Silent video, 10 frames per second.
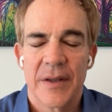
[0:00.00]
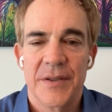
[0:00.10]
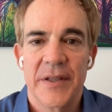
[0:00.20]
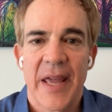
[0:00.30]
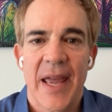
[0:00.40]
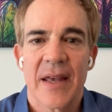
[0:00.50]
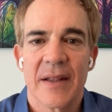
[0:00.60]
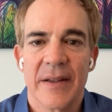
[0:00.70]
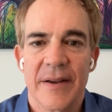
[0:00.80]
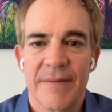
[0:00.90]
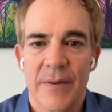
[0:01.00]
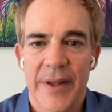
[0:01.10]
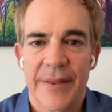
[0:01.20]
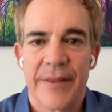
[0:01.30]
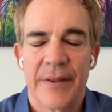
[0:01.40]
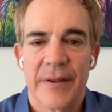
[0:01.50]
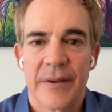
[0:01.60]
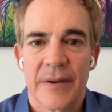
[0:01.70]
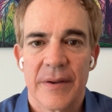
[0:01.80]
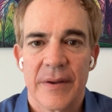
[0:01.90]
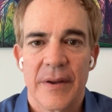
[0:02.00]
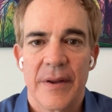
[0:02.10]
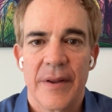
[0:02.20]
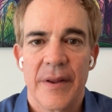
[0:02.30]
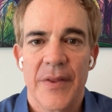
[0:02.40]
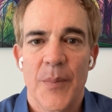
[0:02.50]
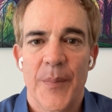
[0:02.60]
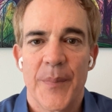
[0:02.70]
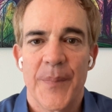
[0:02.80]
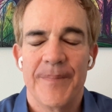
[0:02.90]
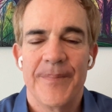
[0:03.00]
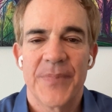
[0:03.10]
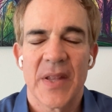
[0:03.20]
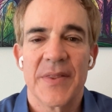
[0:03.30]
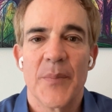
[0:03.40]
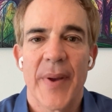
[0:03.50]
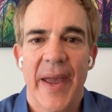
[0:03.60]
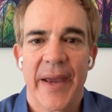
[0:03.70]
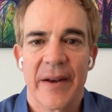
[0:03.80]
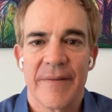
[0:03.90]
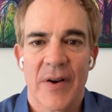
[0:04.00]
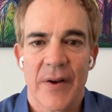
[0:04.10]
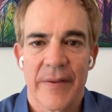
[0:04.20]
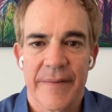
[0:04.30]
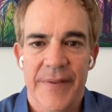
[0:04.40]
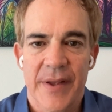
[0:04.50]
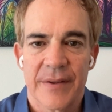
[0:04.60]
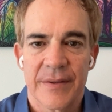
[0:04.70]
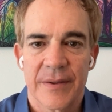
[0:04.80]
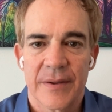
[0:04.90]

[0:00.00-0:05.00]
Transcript: She can't live with the, the pain of all of this.